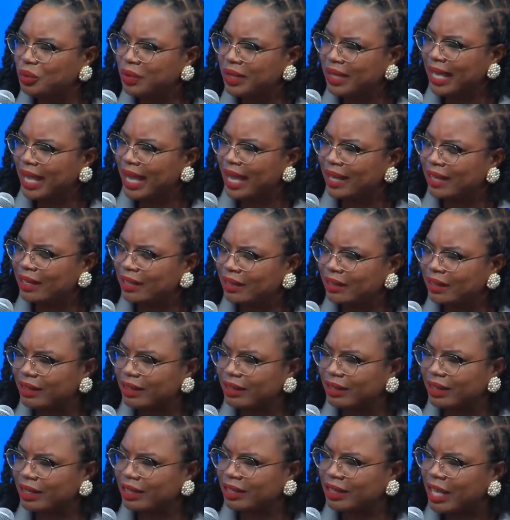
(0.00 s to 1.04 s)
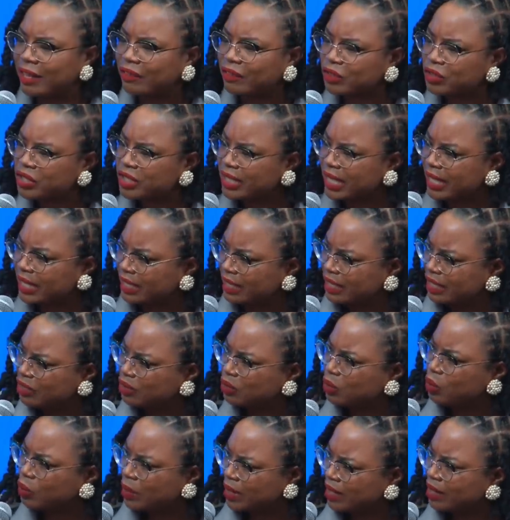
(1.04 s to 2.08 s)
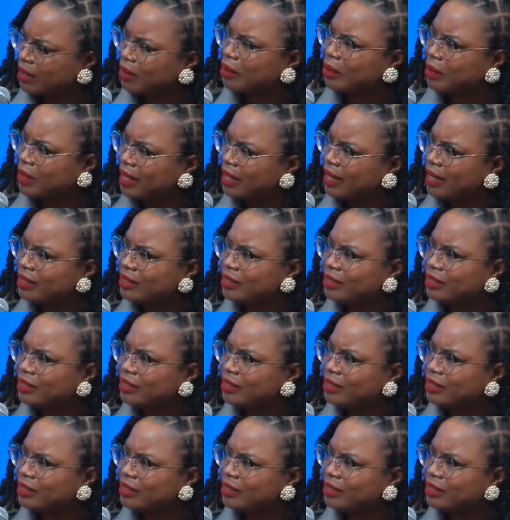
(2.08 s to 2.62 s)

we had a level setting as well,